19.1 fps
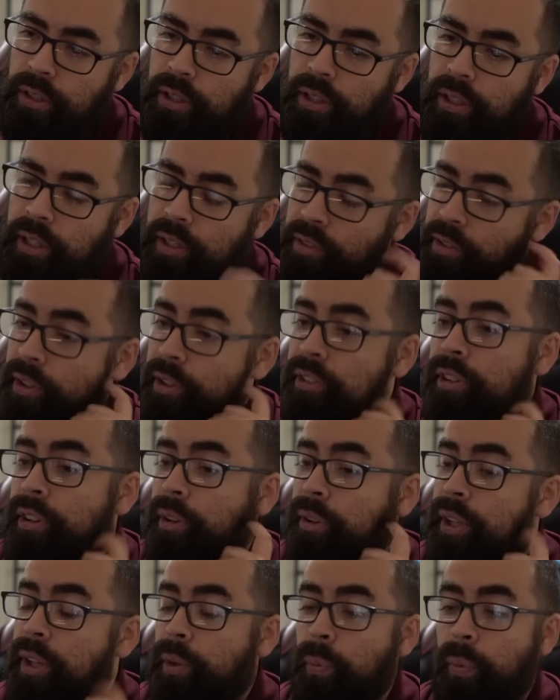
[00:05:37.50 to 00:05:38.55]
as long as you
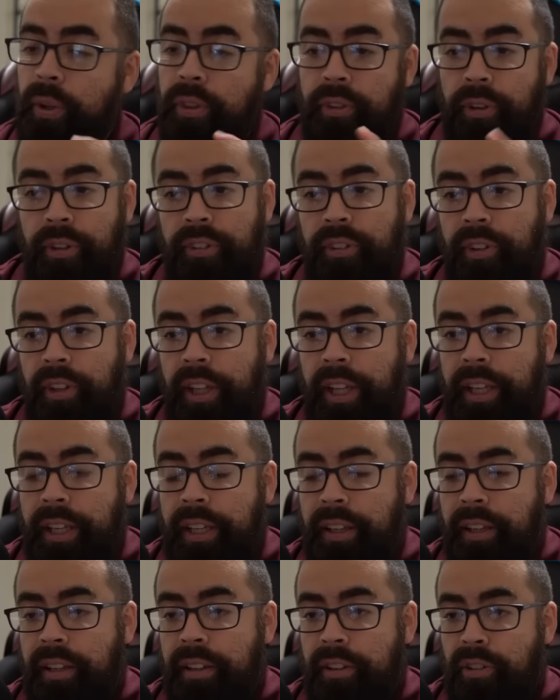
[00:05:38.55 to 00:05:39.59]
don't get the 1-turn delay
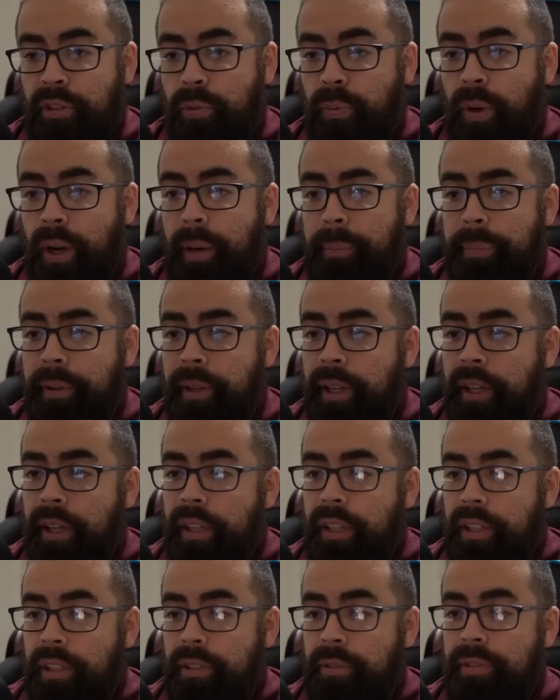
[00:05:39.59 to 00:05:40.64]
in the swap,
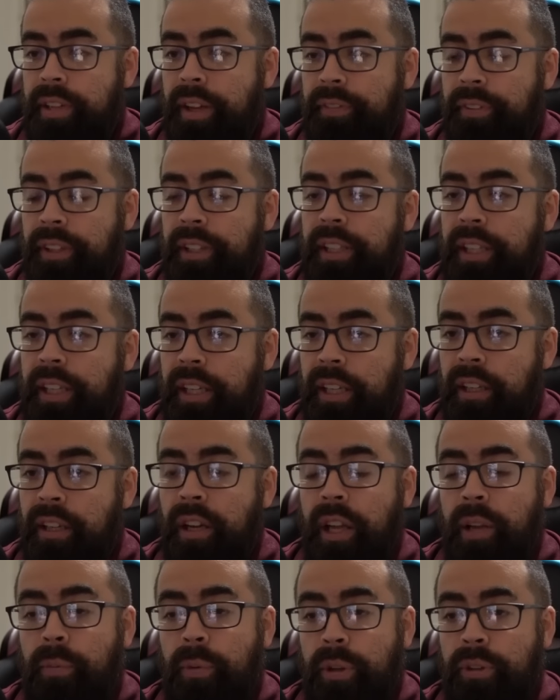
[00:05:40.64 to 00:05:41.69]
you definitely get in
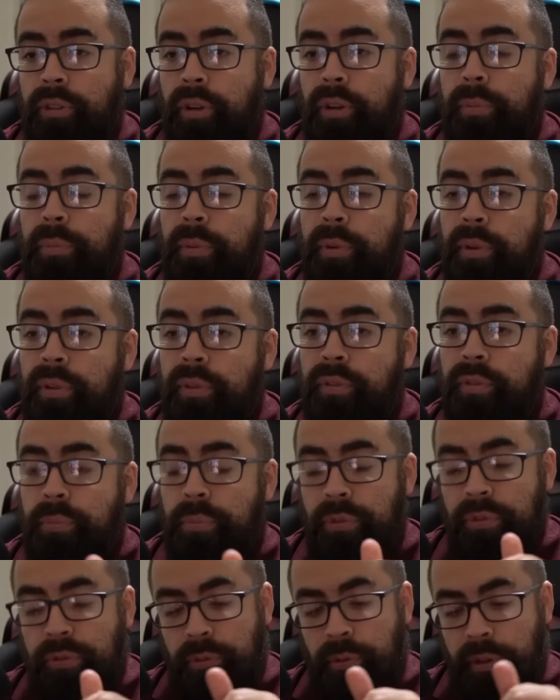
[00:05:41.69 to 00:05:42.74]
a 1-turn move
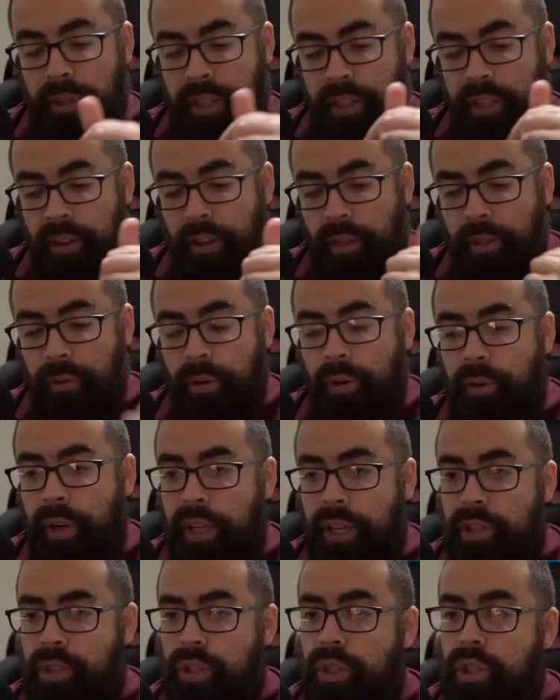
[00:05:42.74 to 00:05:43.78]
before they can throw
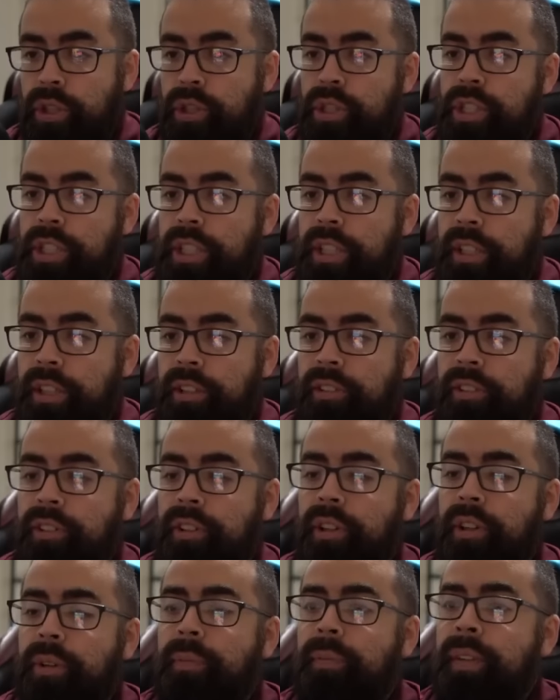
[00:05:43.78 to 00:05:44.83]
a charge attack.
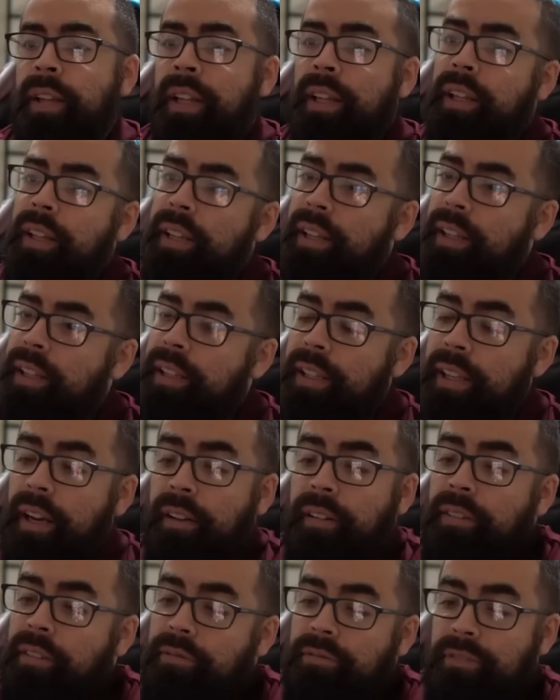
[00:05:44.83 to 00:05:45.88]
So, yeah,
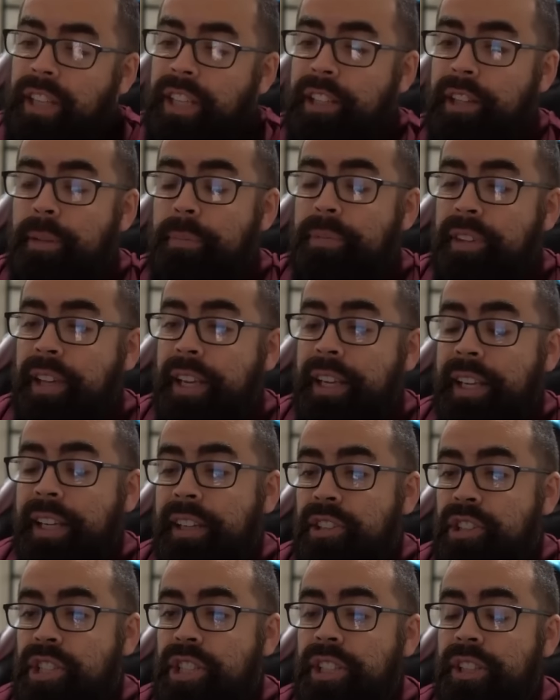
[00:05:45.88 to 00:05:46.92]
end up taking
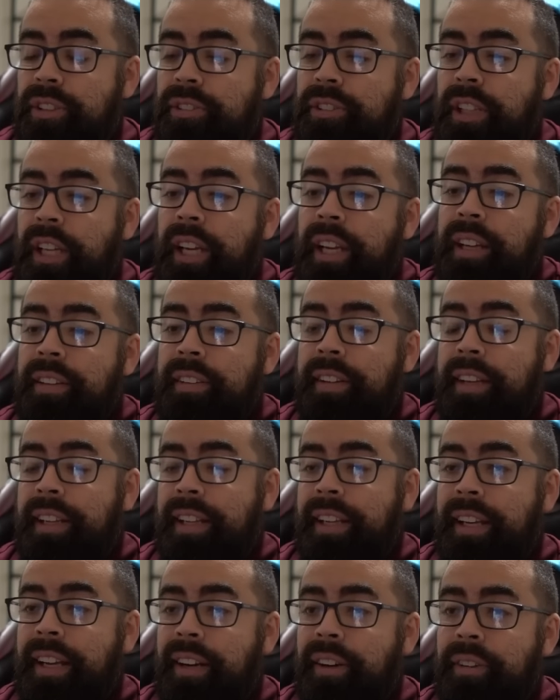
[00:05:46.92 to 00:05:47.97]
a shield and
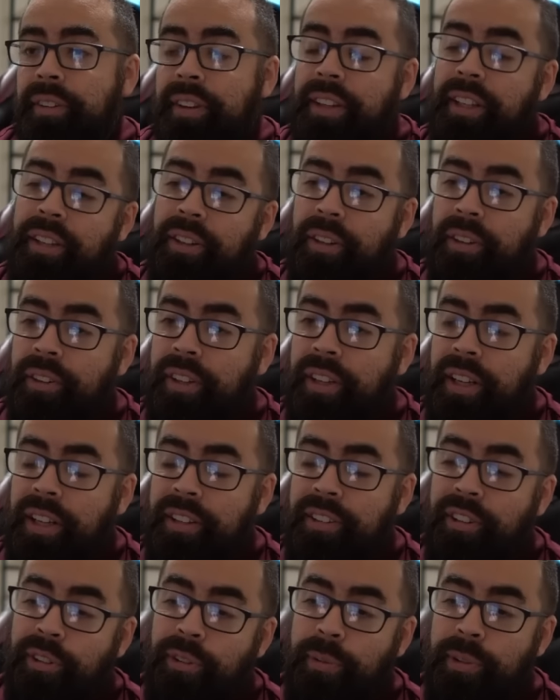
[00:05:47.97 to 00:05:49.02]
taking out the Alolan
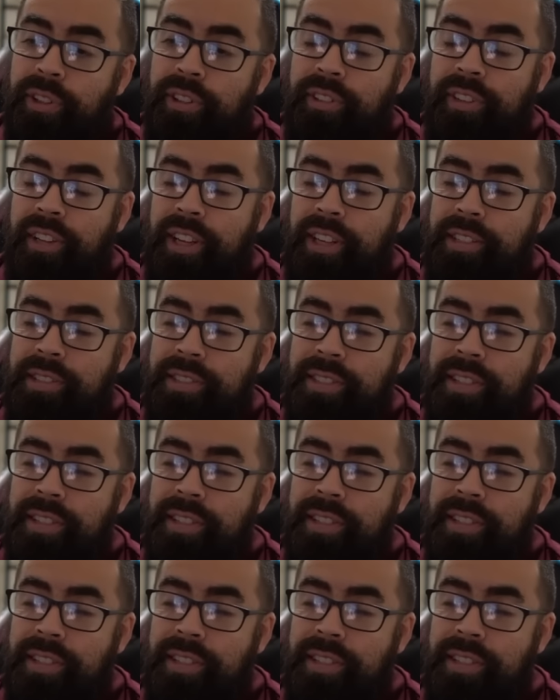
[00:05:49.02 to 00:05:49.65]
Ninetales, which is nice.